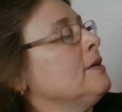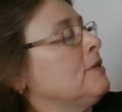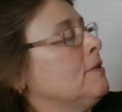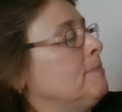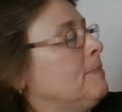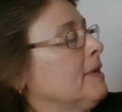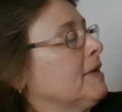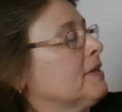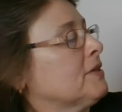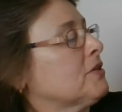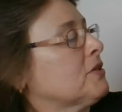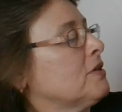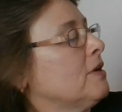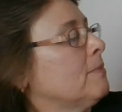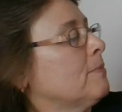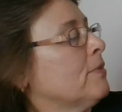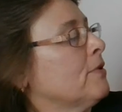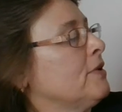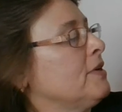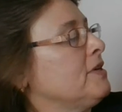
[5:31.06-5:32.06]
the biggest
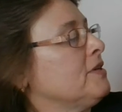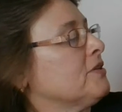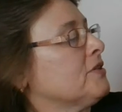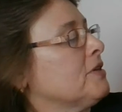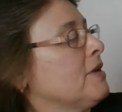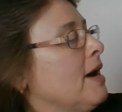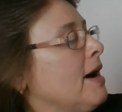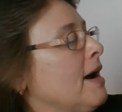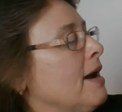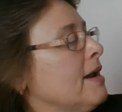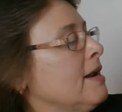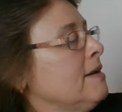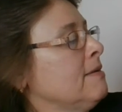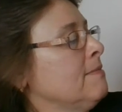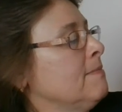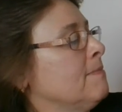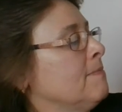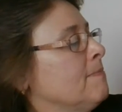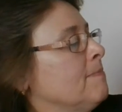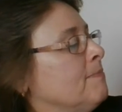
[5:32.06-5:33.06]
number is 9.
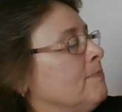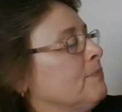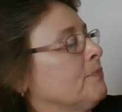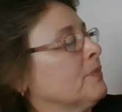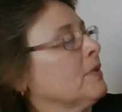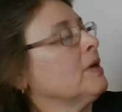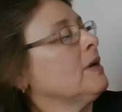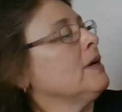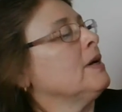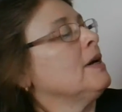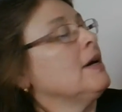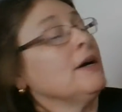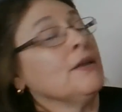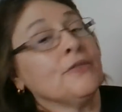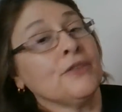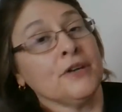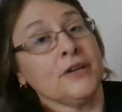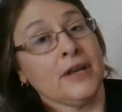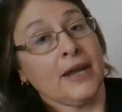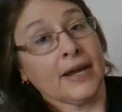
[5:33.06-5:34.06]

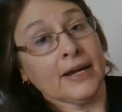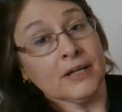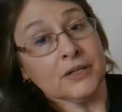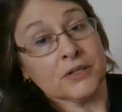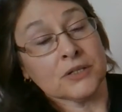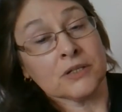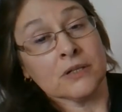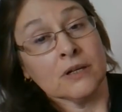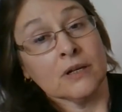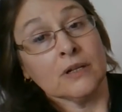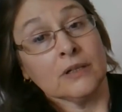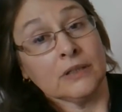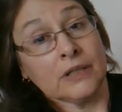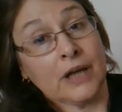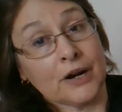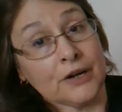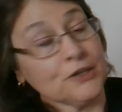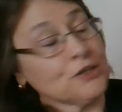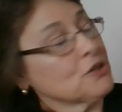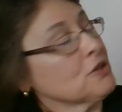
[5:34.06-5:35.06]
The next
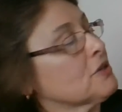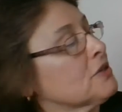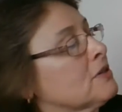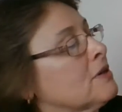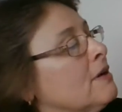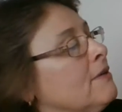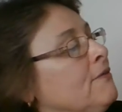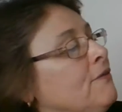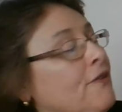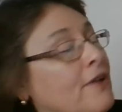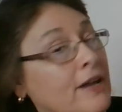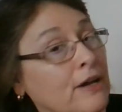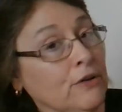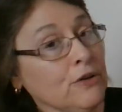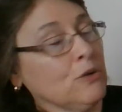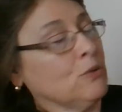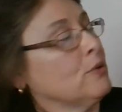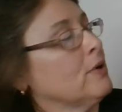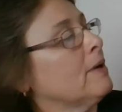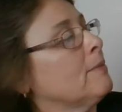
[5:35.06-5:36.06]
largest
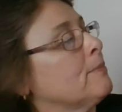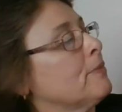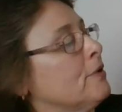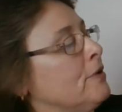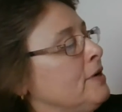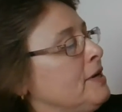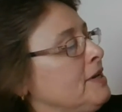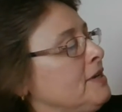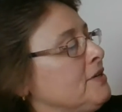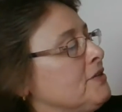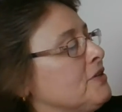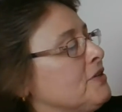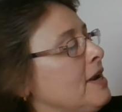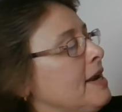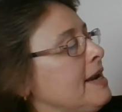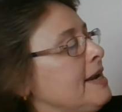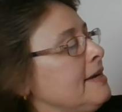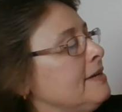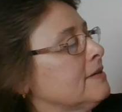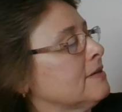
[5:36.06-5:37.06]
value number is
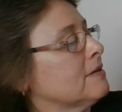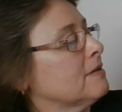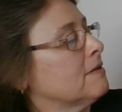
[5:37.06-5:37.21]
8.